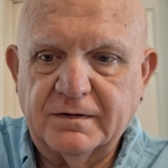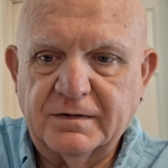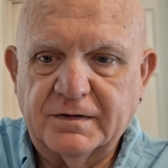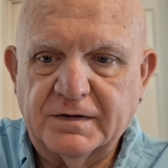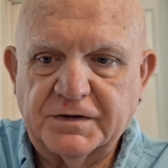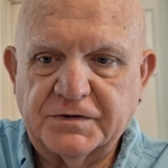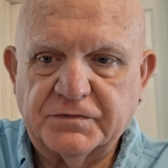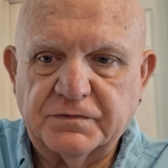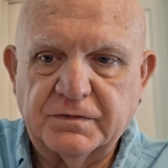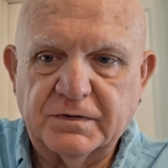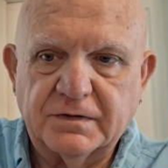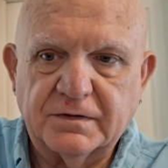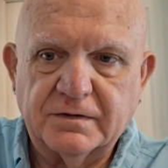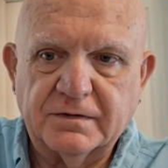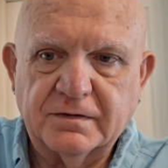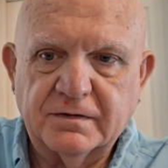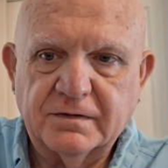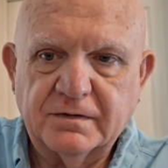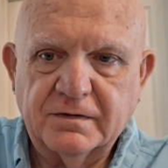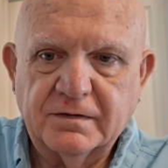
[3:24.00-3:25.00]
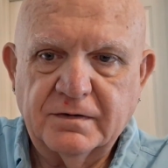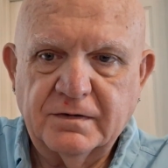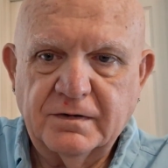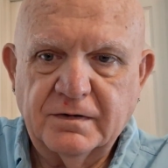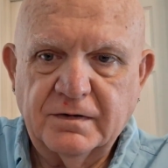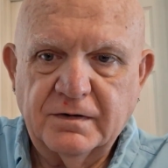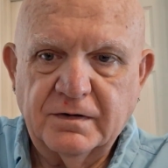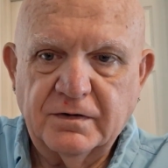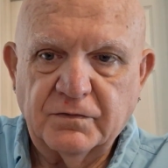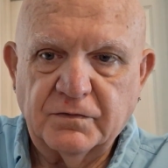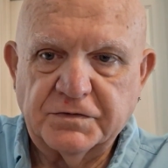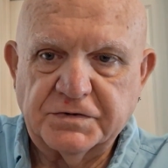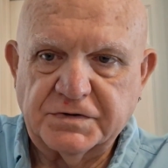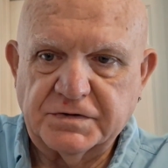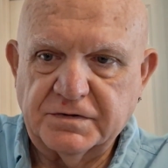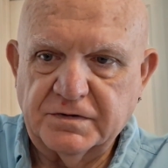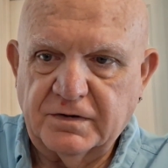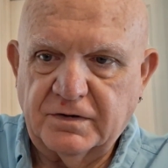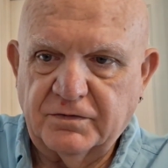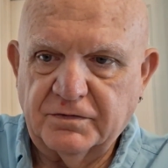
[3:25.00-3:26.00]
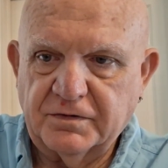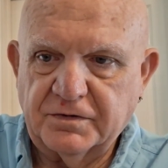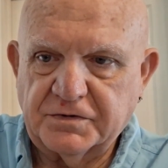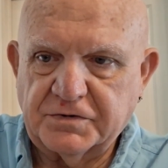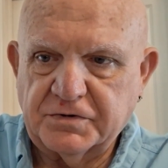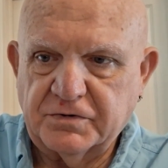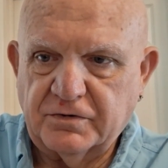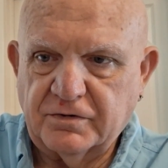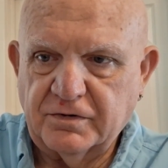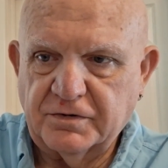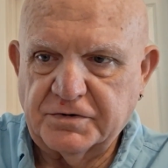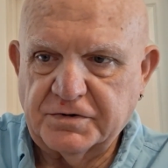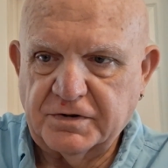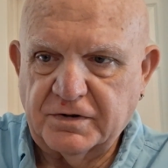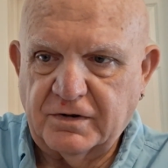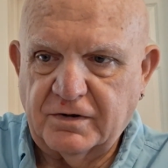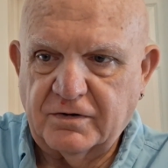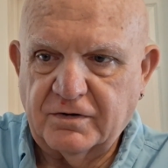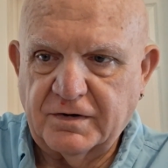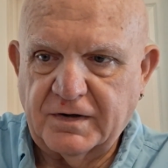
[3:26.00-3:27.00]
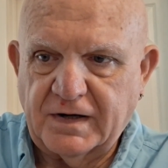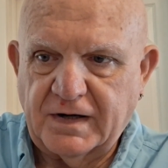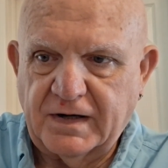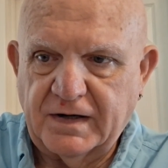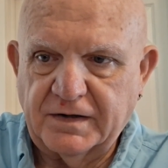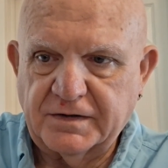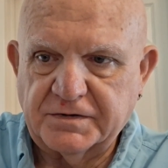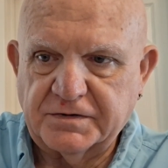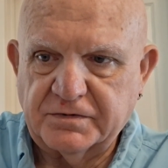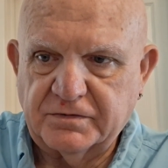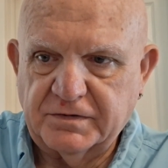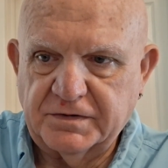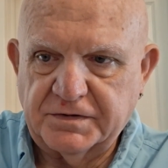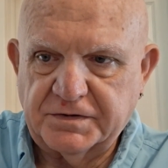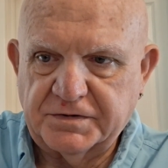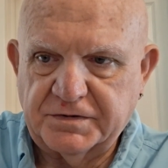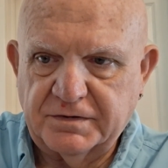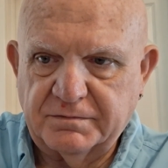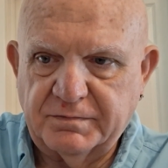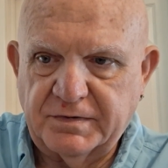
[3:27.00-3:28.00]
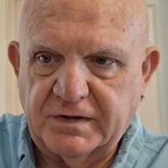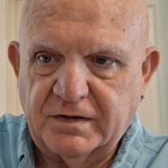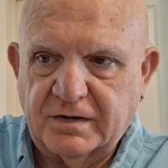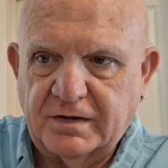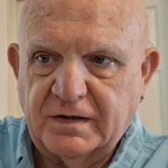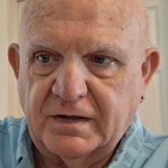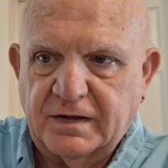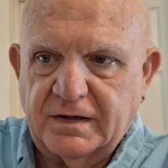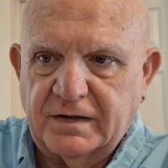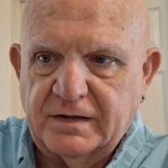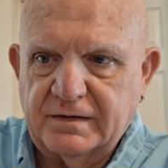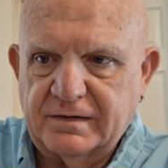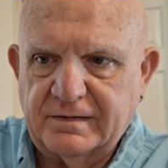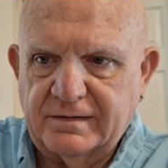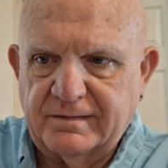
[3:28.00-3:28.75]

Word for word: this one was on the charger all night, so it should be all right.